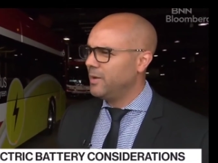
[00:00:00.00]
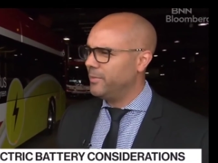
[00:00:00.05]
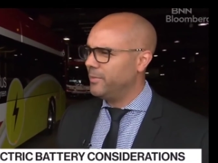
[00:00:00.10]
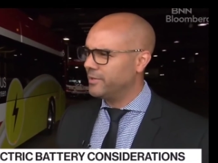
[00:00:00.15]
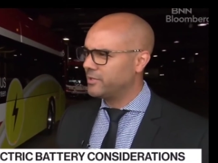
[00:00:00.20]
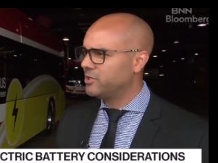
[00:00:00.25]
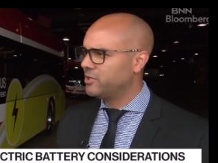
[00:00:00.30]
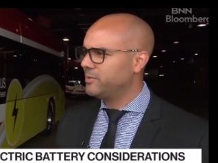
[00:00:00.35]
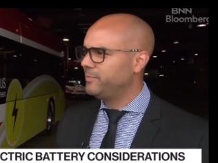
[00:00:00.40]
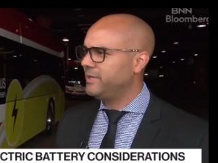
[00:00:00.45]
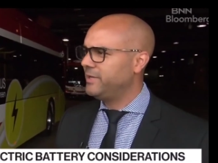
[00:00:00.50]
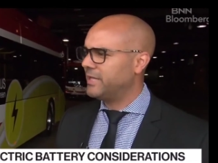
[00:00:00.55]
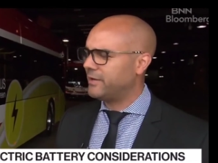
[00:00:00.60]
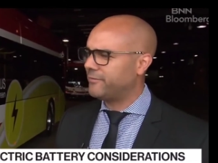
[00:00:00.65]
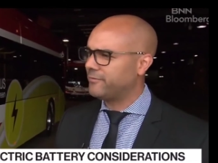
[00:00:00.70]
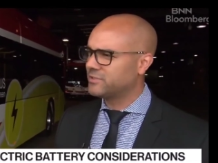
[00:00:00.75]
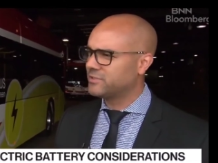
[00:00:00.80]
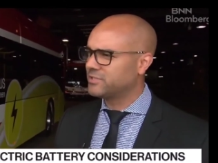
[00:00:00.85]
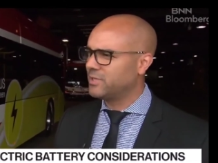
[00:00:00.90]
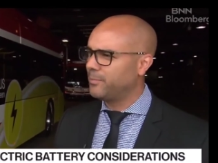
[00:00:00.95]
But it could be
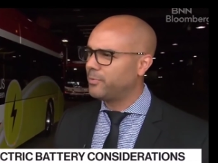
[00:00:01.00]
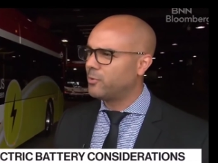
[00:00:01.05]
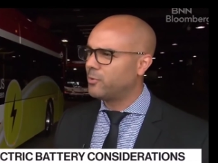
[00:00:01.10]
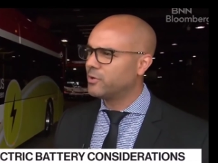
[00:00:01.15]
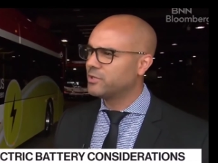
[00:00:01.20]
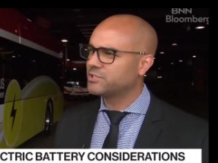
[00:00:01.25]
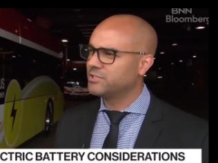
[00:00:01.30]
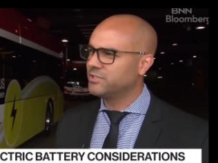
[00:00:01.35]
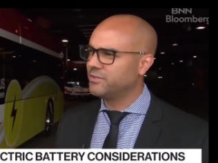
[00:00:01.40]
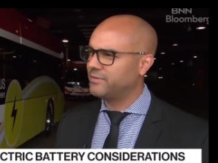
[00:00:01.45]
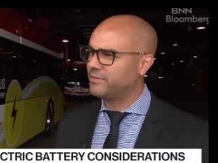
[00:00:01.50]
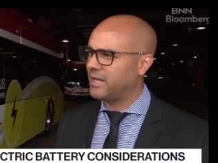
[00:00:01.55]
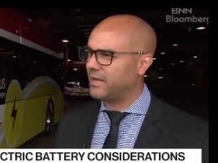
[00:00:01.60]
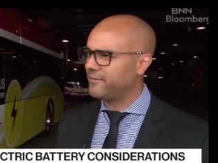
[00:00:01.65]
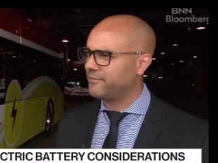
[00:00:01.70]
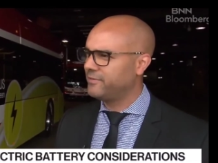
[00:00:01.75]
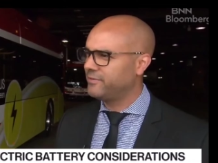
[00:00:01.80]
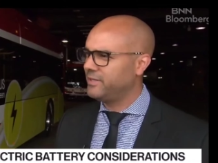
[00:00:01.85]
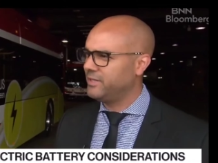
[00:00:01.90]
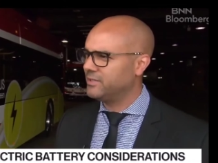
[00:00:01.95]
that for some portion of
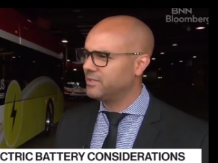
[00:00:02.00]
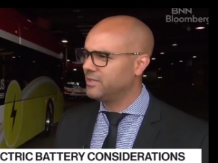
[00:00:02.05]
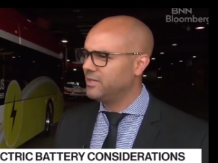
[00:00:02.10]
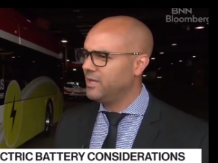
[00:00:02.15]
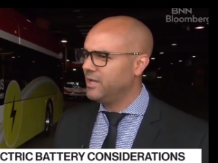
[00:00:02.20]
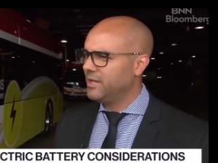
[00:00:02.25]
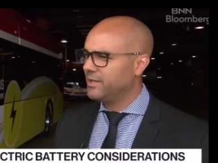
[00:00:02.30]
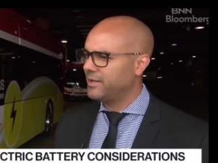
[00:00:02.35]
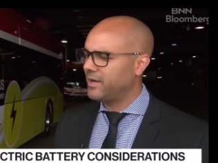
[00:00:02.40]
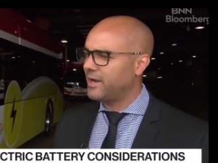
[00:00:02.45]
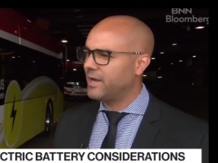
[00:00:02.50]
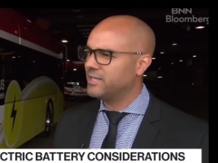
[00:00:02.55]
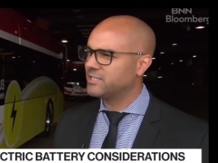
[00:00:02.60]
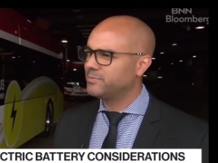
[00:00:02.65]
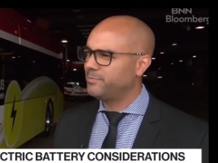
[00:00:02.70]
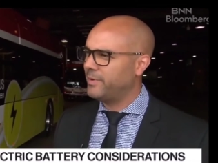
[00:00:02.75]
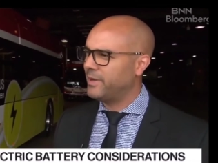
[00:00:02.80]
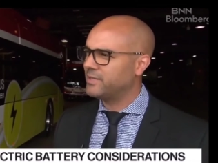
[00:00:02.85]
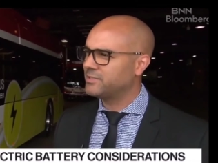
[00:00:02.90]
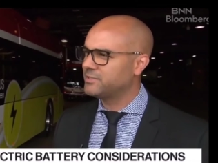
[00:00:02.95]
that fleet, the
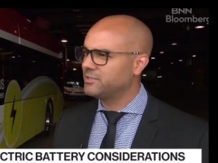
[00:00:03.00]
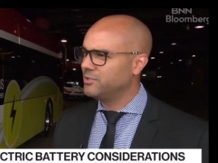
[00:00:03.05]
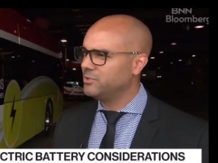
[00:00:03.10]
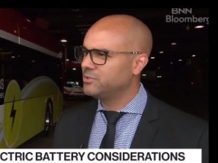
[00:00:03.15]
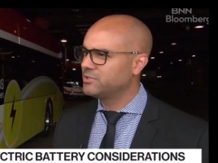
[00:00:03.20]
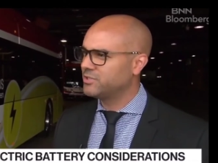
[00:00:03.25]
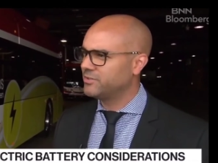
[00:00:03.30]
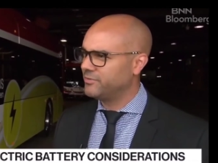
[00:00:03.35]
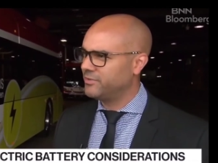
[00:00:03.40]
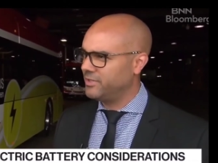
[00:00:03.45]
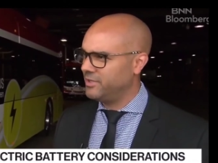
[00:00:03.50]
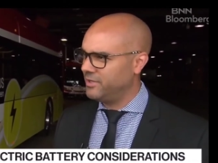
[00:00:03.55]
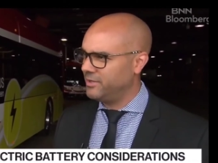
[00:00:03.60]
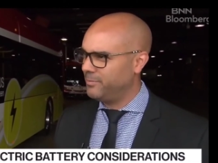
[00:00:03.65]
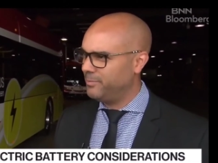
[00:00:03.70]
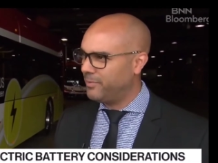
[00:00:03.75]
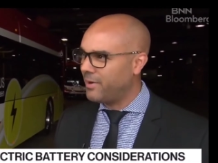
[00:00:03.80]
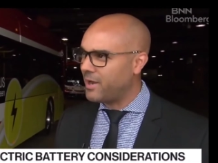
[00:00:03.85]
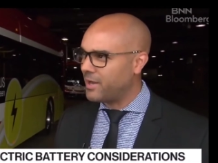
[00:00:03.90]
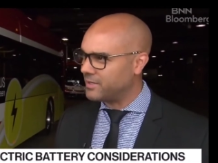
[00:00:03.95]
highest best use of
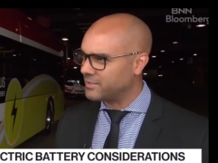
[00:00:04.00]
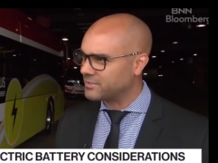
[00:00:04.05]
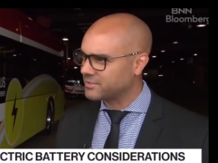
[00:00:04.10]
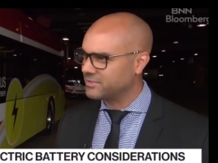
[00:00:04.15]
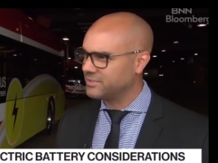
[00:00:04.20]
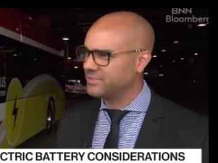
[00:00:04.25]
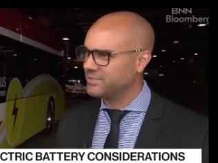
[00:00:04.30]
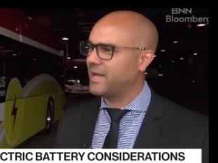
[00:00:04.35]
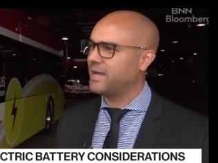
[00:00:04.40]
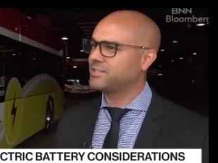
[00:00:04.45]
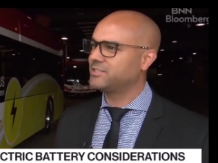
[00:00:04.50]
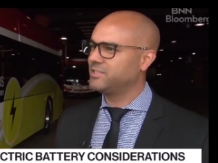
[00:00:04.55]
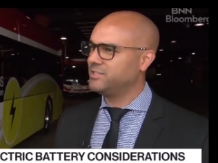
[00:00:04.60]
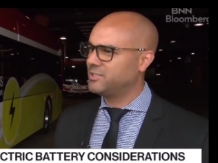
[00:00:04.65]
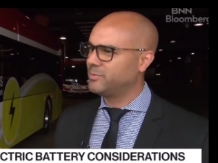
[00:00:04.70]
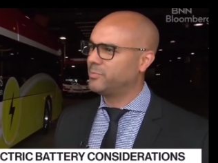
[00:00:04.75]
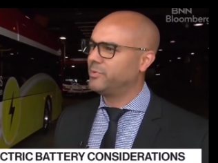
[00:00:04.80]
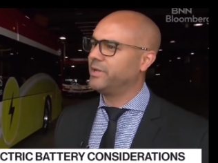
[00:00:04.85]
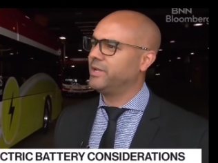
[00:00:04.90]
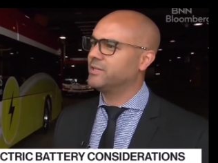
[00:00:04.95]
the bus is actually
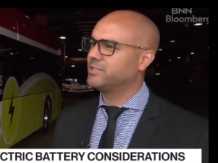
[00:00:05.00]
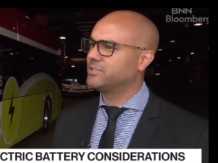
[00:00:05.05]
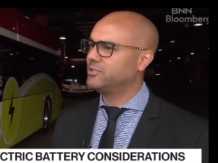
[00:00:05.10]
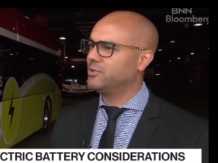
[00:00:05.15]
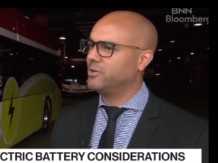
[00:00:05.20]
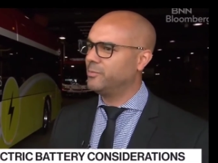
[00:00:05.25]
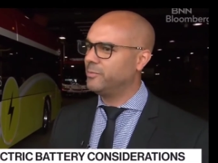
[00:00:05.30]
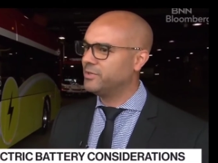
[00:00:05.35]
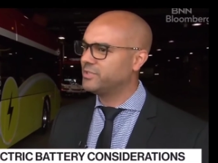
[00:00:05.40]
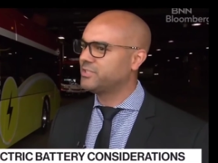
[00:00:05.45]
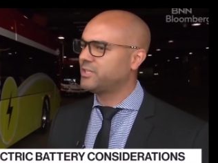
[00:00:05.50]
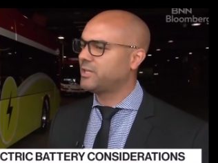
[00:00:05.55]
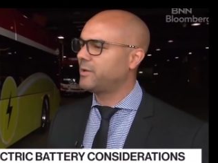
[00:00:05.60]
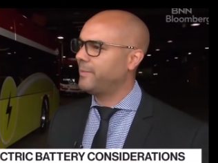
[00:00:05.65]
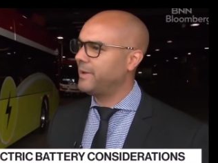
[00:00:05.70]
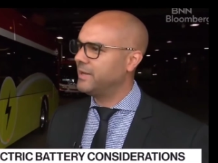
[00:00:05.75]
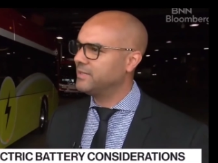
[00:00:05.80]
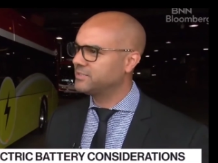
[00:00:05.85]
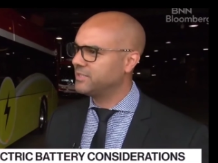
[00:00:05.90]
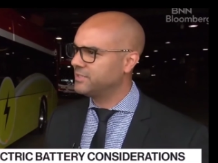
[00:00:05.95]
to bring it to an emergency
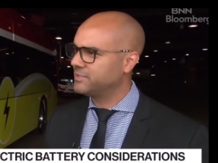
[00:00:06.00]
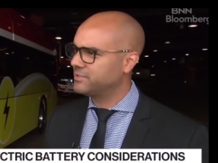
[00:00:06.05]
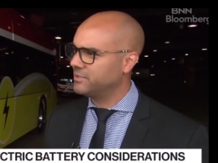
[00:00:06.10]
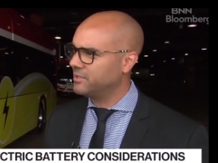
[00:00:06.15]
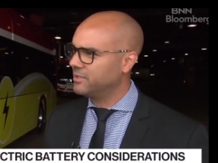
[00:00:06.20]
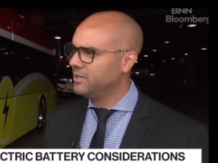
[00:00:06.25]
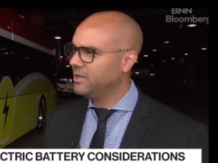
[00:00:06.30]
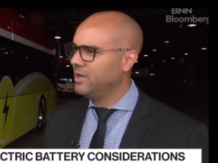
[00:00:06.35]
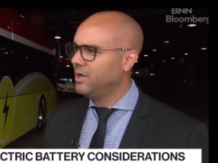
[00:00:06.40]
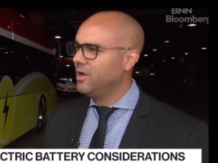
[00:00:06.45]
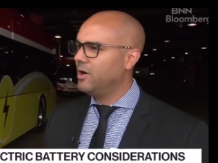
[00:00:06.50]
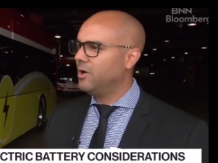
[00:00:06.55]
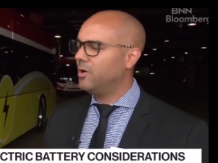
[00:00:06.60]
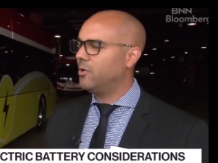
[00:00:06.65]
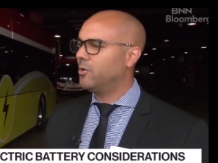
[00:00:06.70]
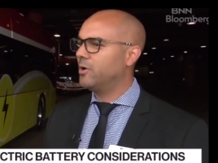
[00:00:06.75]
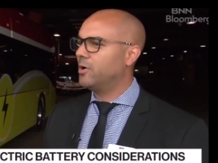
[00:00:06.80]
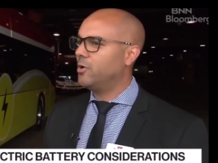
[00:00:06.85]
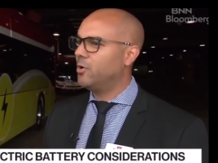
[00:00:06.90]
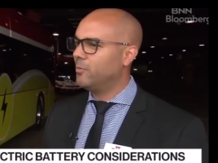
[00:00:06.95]
command center
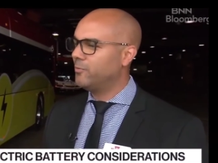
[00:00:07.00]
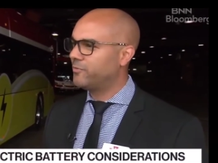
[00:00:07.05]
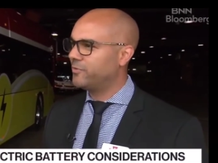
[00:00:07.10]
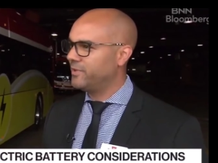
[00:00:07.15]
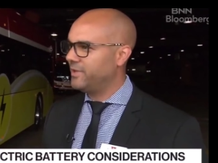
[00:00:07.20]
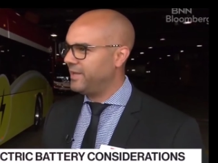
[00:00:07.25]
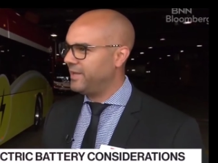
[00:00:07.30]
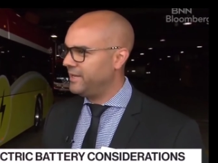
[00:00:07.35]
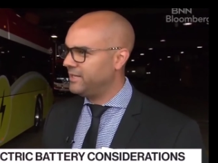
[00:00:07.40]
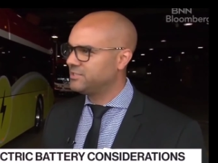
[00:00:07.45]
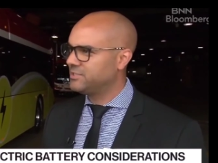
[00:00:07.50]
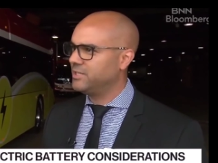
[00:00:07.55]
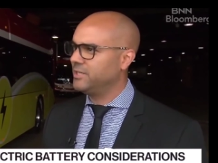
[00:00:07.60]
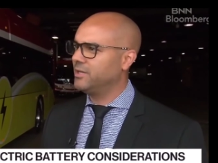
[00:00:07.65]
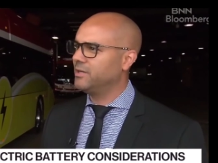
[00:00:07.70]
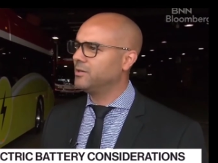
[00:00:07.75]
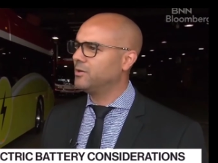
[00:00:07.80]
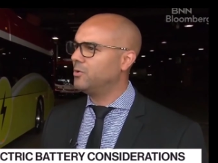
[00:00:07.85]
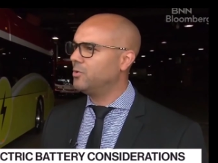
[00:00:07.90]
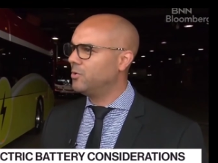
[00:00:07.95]
or a home for the
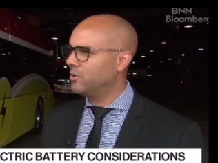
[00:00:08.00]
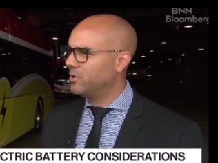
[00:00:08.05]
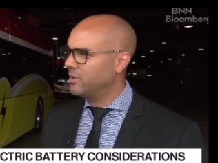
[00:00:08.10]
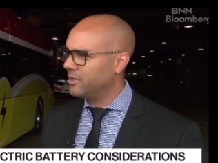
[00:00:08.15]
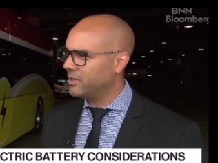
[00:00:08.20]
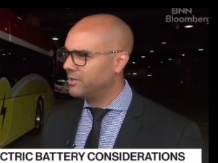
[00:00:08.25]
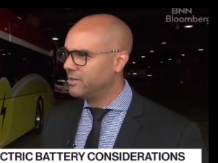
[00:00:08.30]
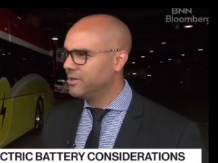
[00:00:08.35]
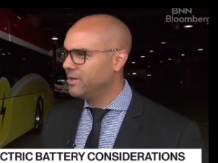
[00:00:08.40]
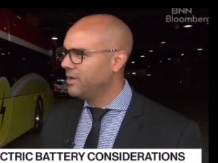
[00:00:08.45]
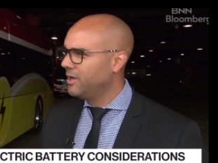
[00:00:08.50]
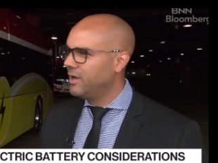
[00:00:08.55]
aging or